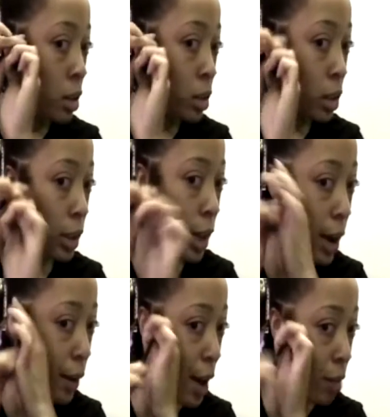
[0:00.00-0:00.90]
So
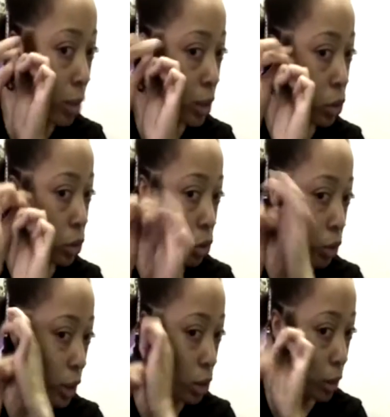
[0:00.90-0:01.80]
now I have my
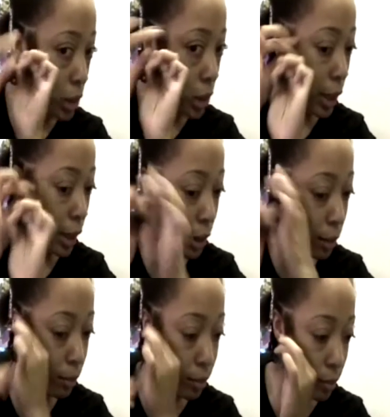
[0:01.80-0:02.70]
2-strand twist
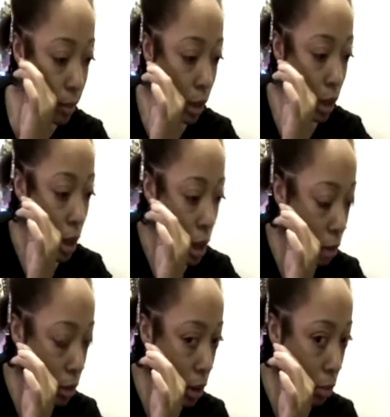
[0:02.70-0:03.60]
here.
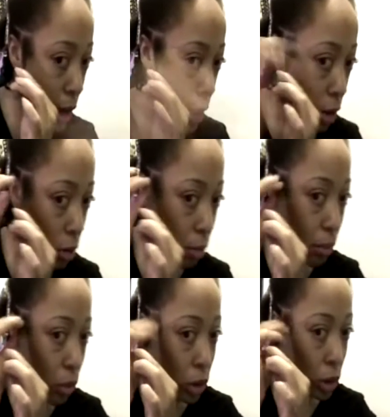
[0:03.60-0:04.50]
I'm just going to apply a little bit
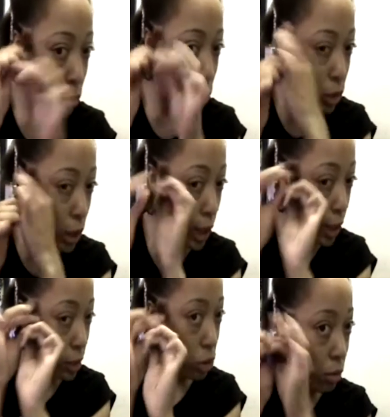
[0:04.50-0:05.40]
more smoothie,
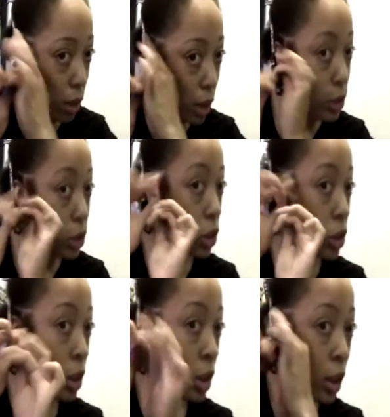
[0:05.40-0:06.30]
not too much,
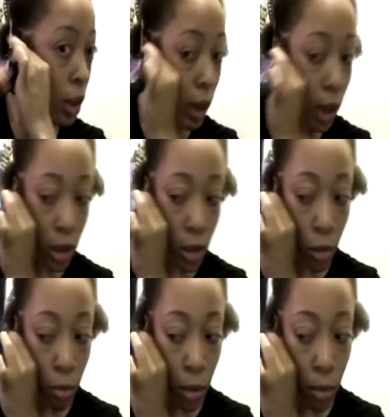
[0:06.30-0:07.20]
and a
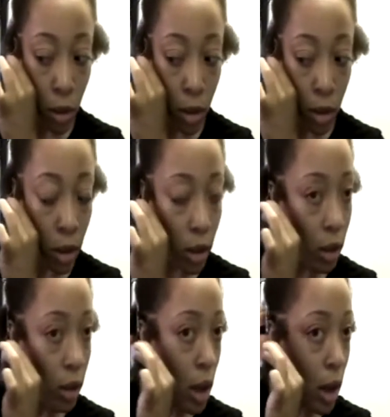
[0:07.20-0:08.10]
little bit more
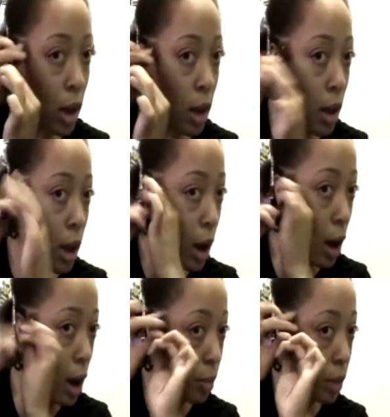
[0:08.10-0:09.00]

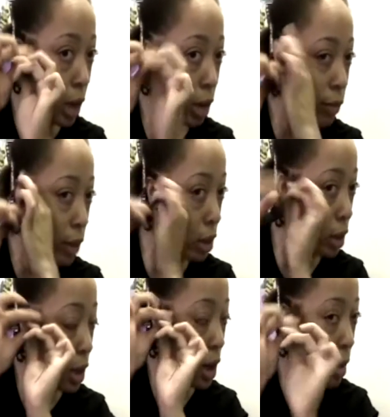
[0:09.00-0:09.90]

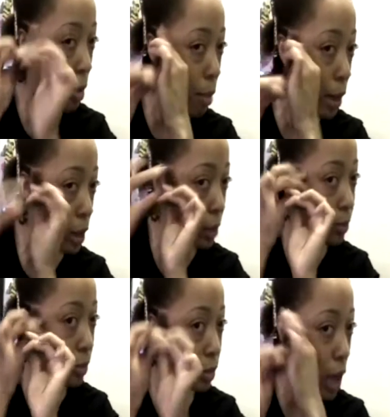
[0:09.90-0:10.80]
Rockefeller butter,
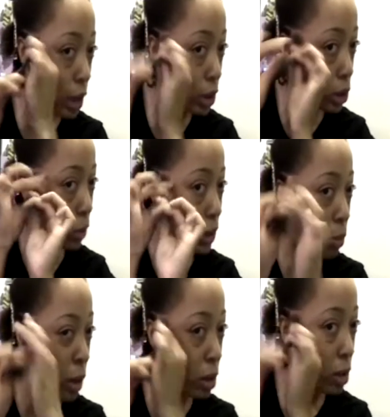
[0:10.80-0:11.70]
lock and twist
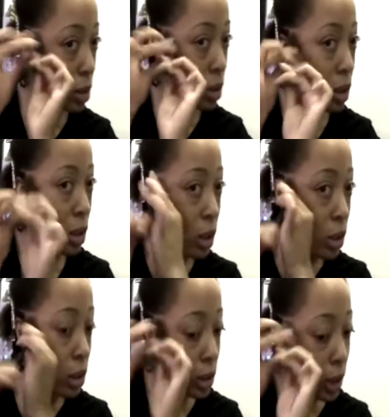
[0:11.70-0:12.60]
butter.
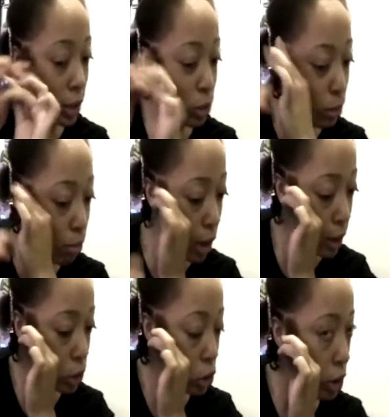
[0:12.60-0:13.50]
Just not too
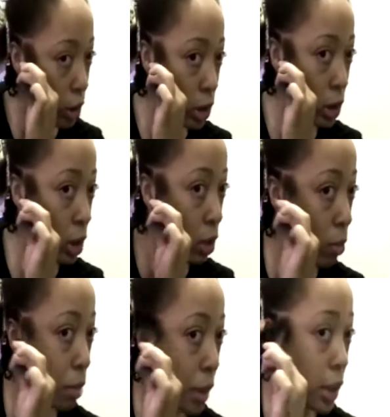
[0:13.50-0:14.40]
much though, just a
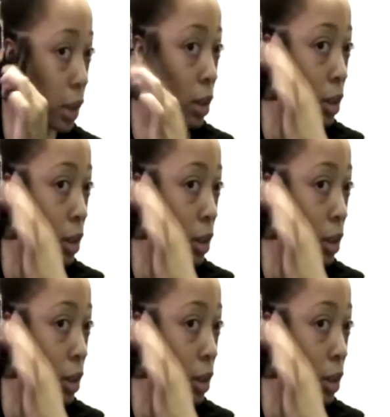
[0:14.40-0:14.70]
little bit.